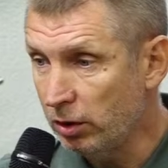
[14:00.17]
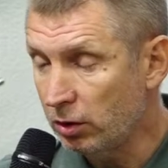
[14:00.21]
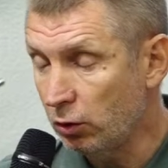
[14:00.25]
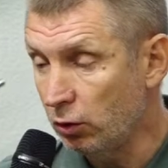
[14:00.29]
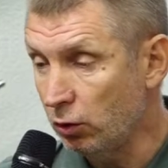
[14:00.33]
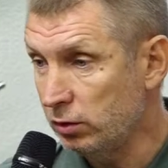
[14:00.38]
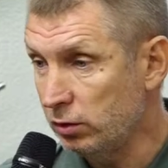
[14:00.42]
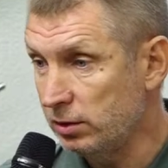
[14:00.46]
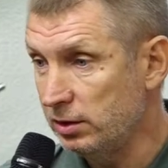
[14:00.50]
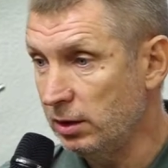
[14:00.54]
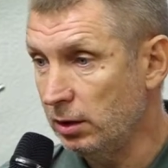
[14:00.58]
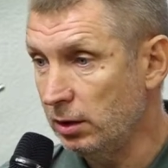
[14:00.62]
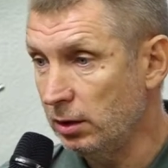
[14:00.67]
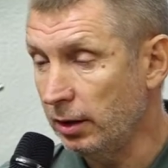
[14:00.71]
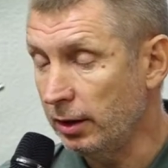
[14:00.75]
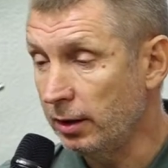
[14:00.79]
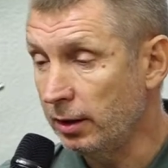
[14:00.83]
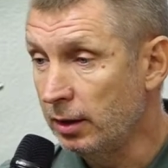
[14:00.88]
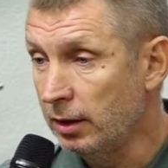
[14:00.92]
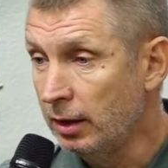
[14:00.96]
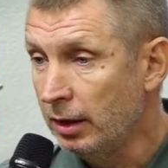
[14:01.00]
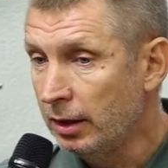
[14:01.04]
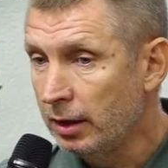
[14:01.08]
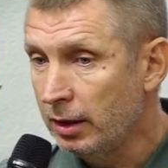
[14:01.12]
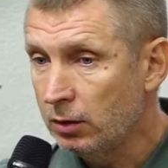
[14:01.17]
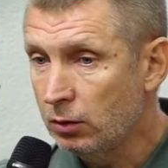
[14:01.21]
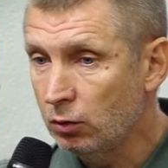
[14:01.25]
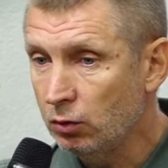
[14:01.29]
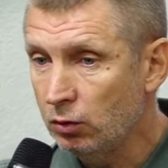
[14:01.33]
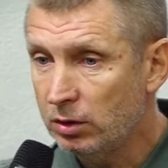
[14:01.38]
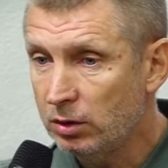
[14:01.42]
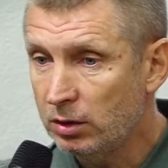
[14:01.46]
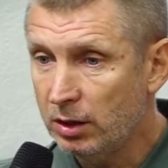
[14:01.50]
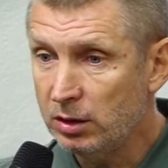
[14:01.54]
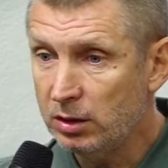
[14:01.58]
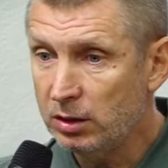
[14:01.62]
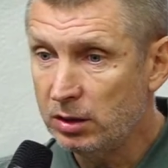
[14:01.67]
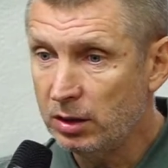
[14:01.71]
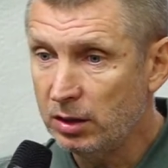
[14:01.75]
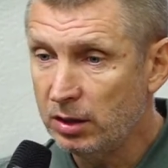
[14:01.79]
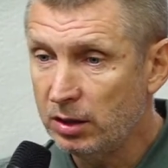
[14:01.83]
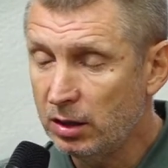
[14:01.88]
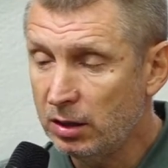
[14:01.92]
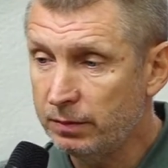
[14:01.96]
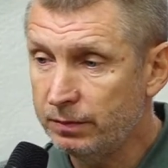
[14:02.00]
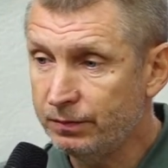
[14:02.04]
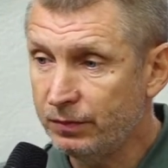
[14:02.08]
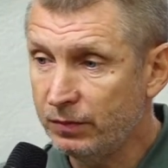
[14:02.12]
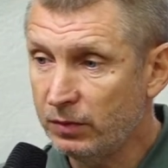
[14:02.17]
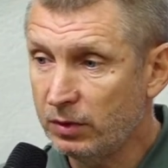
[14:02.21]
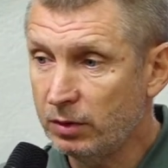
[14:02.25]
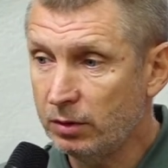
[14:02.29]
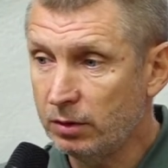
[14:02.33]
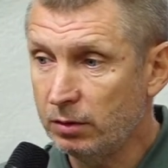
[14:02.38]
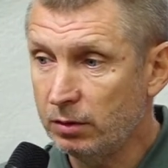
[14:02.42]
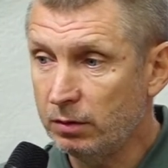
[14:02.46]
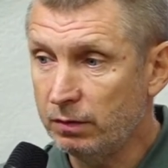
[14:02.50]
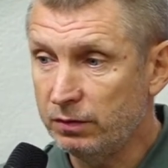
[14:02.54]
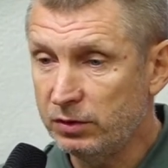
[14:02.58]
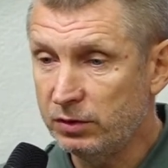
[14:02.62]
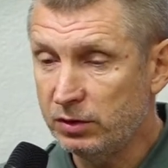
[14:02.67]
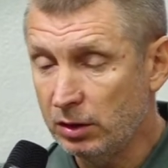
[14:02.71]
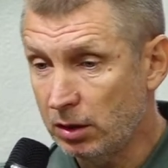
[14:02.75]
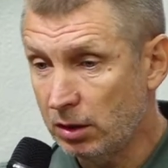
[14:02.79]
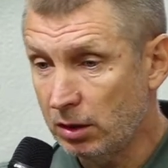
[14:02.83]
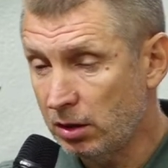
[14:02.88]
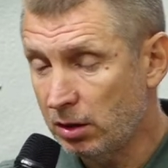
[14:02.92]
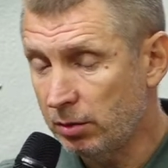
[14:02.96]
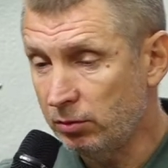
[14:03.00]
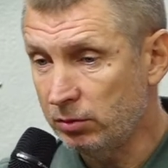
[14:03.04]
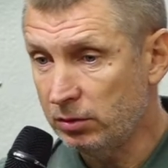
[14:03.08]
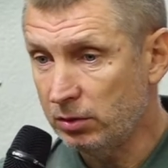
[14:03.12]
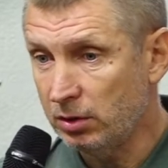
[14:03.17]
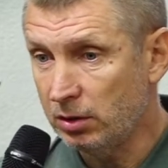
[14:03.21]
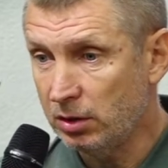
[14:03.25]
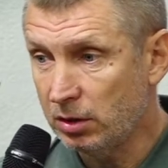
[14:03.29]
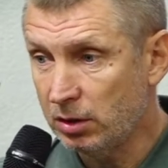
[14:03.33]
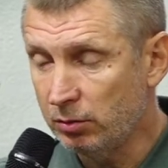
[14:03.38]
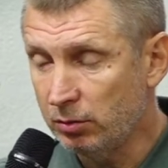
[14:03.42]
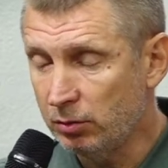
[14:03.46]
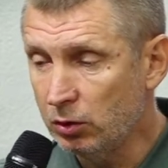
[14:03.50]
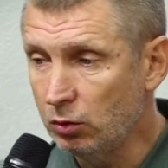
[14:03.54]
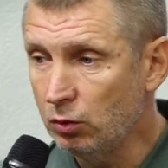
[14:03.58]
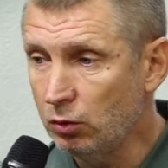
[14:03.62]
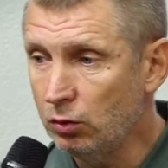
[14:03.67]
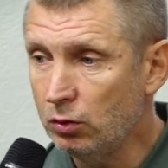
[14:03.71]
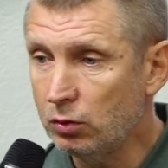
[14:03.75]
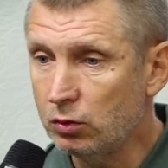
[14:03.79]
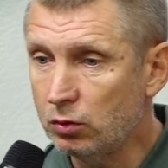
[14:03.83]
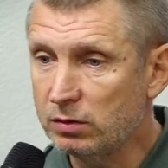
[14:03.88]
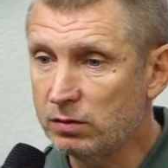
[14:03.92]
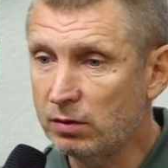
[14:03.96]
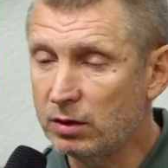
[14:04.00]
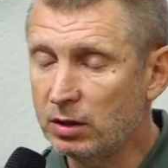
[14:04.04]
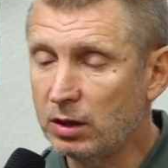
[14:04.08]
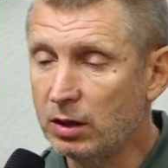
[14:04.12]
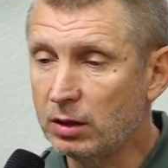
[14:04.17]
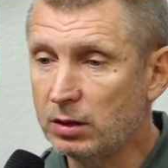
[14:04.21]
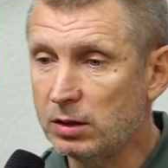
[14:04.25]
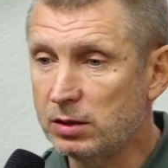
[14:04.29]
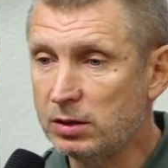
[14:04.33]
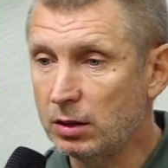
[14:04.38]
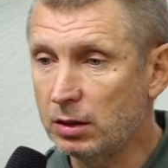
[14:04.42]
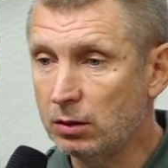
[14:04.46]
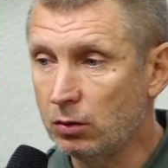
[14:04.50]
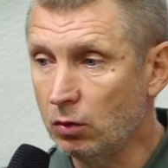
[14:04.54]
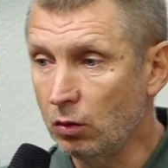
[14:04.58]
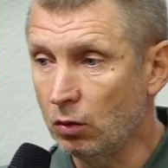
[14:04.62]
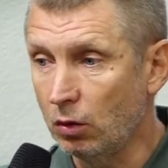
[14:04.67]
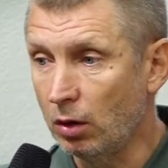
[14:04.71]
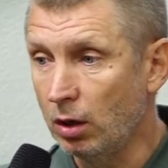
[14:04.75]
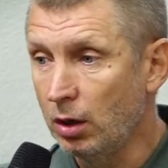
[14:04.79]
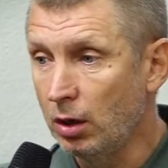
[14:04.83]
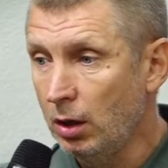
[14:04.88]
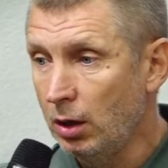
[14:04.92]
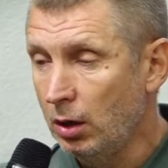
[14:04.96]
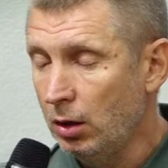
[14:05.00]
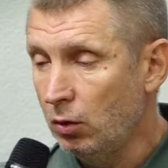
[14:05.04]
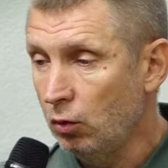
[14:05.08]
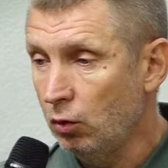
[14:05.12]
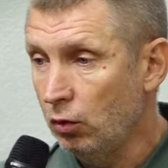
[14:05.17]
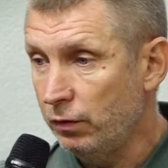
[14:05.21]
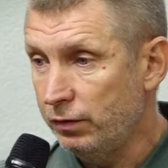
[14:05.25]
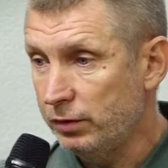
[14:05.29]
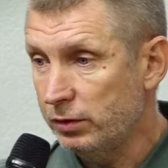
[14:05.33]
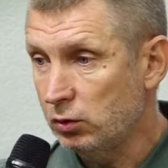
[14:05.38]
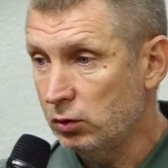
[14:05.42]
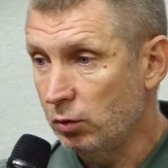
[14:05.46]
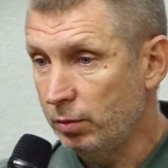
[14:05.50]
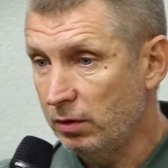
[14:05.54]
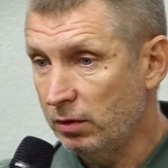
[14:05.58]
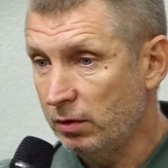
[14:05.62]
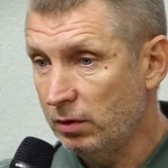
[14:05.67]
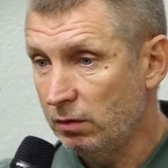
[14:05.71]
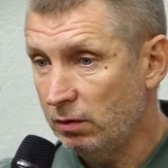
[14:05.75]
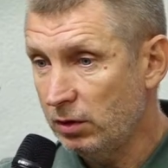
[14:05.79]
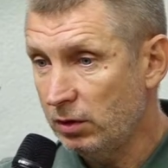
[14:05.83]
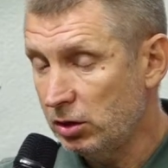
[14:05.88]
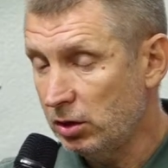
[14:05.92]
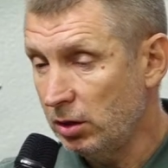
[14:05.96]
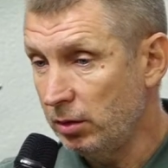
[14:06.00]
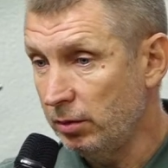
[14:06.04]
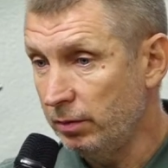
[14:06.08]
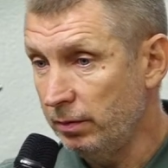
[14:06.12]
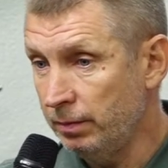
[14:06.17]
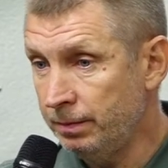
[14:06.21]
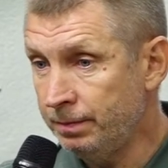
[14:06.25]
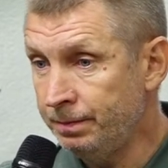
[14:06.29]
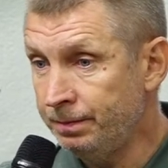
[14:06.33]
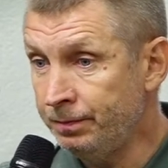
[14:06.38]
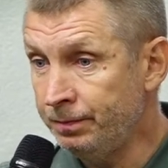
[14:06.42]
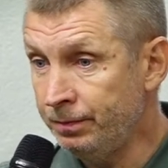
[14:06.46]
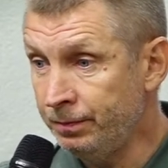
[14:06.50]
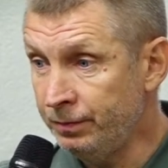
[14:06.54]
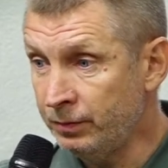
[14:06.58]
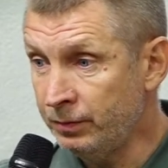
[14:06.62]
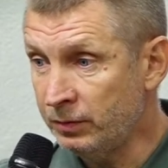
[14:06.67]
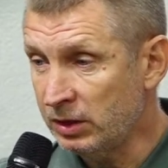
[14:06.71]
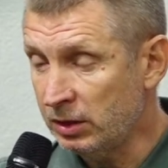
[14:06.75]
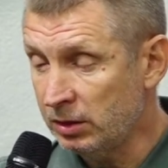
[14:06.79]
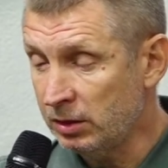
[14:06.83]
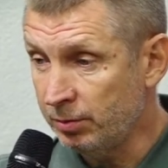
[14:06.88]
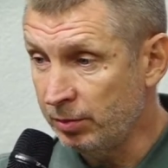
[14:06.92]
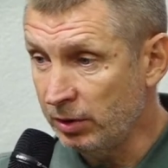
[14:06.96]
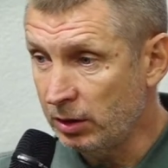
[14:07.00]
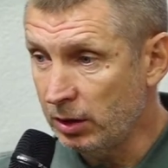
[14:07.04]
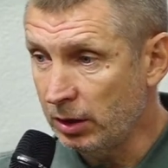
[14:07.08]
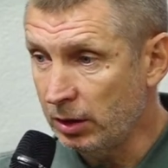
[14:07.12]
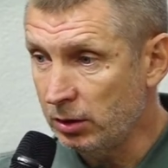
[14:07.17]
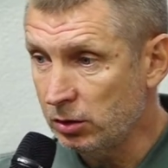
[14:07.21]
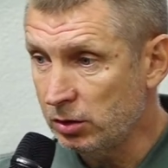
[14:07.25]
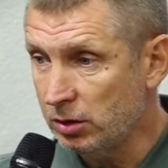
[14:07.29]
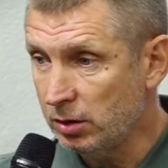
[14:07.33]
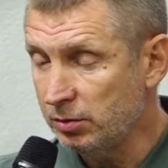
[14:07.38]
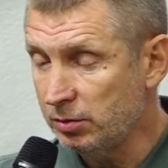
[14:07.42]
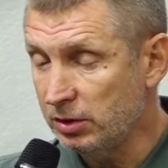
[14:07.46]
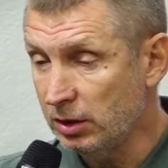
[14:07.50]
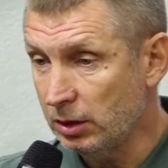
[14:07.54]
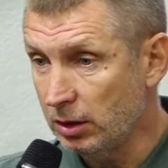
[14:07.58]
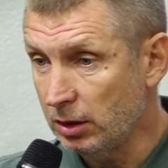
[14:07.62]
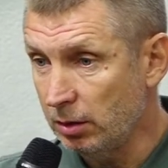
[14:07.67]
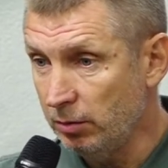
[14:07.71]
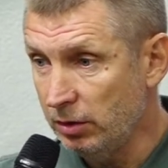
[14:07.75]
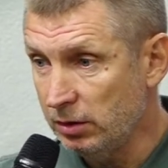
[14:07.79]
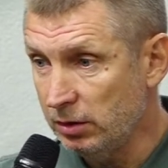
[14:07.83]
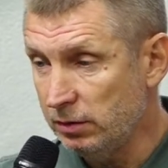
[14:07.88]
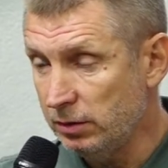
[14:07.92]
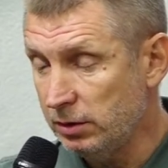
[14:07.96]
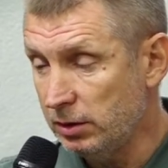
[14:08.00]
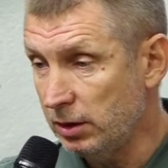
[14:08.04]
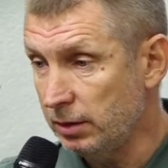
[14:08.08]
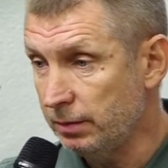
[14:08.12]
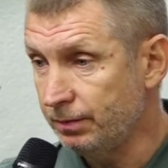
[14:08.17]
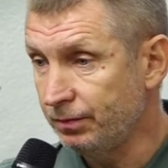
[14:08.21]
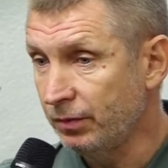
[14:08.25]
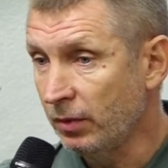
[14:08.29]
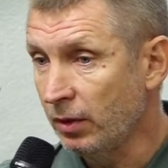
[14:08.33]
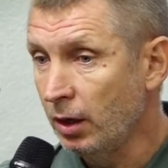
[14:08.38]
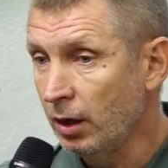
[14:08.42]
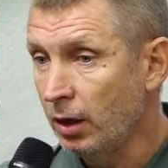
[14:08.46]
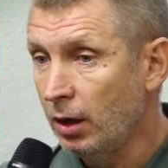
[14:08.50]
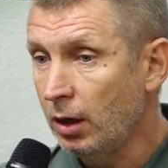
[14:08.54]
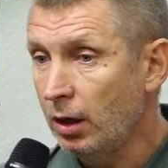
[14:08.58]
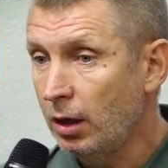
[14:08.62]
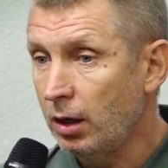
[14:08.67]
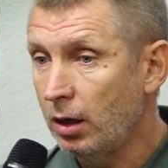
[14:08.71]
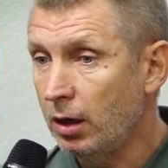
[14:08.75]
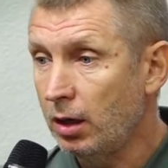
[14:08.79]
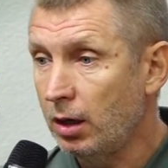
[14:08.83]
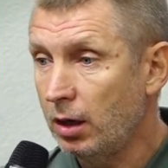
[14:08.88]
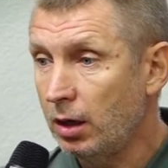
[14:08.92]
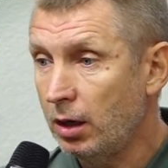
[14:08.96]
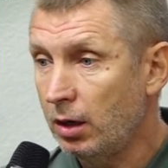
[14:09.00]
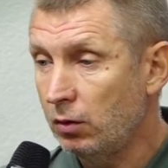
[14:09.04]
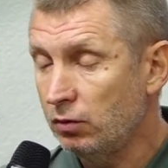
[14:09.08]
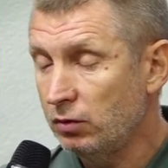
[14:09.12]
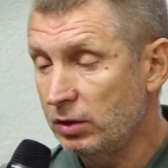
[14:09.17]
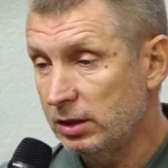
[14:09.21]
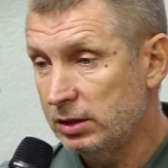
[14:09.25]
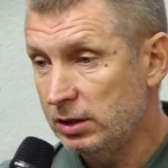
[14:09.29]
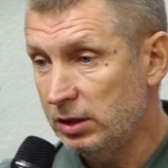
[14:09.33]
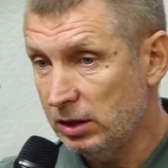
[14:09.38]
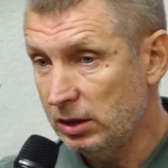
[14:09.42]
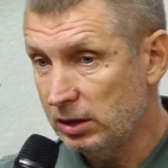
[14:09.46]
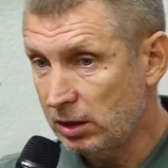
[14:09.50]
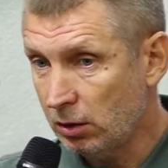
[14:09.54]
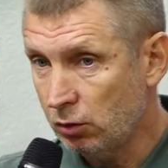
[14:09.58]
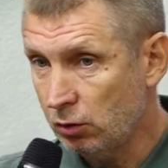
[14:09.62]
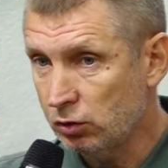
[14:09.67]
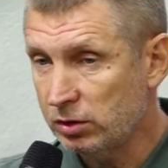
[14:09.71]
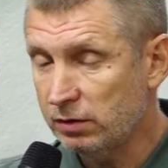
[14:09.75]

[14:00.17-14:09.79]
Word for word: if we find them uh, we take them from that of that register and I rec- also recommend uh, to address the commissioner on uh, missing people,